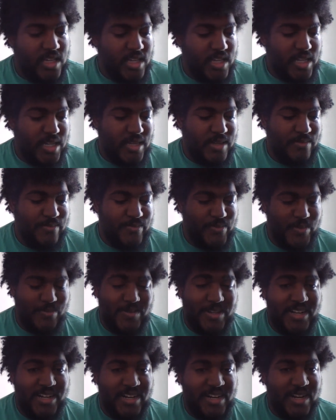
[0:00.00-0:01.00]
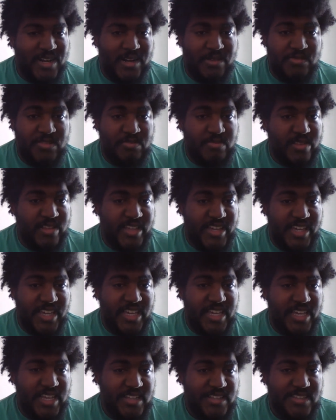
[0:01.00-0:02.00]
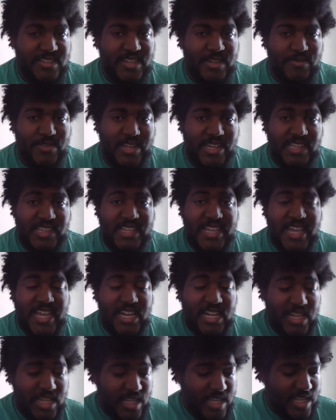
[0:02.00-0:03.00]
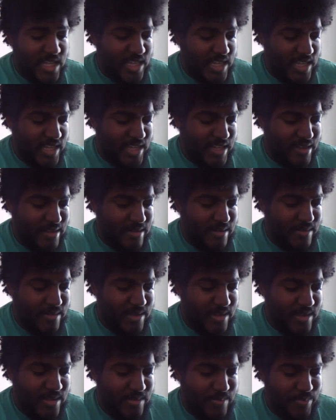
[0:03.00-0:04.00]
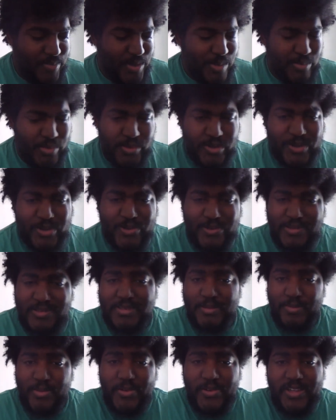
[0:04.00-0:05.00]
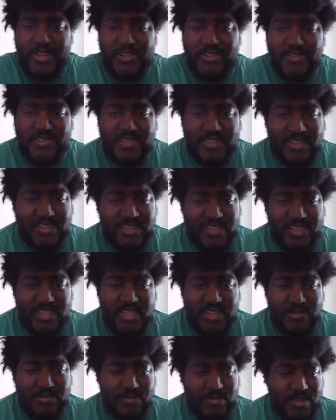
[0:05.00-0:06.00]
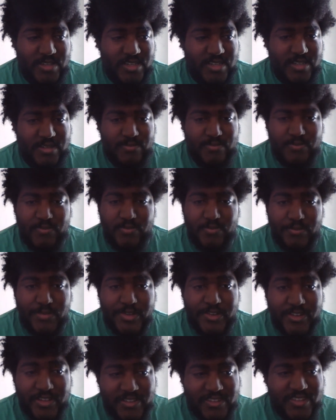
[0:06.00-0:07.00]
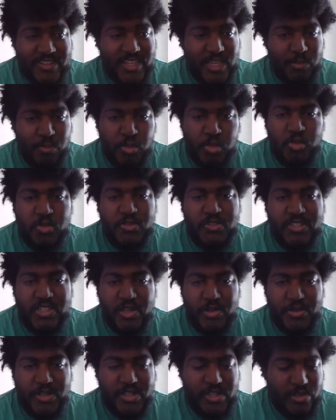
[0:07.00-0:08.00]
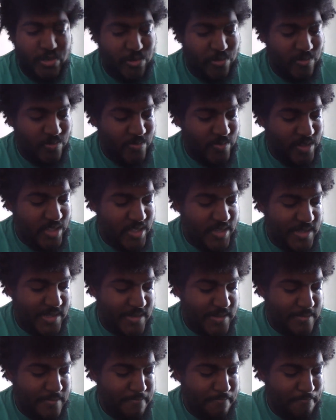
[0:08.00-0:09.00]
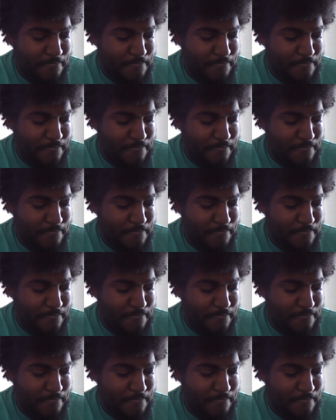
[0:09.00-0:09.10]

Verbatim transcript: um, from non-conference play and stuff like that. Uh, but Purdue is a pretty interesting team. Um, Michigan State more so though. Um,